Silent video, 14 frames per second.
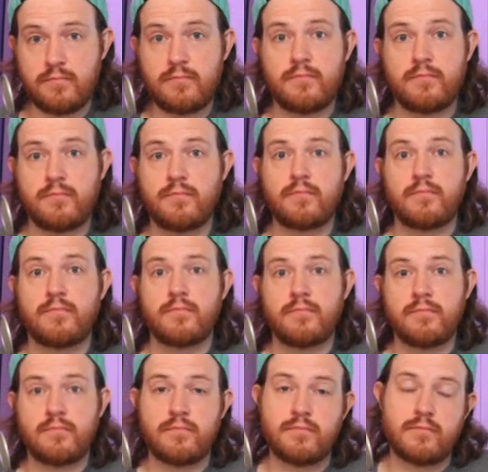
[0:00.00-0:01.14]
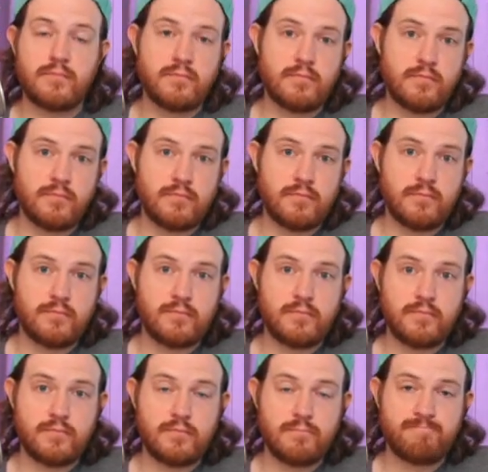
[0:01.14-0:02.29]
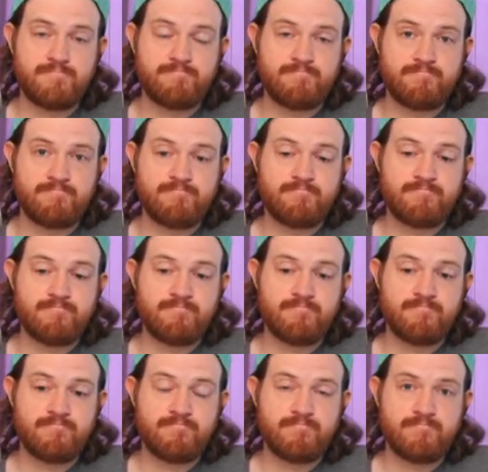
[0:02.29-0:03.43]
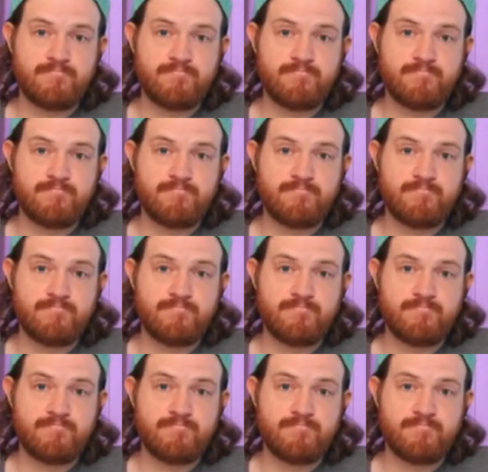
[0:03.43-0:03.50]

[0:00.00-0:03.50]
(not speaking)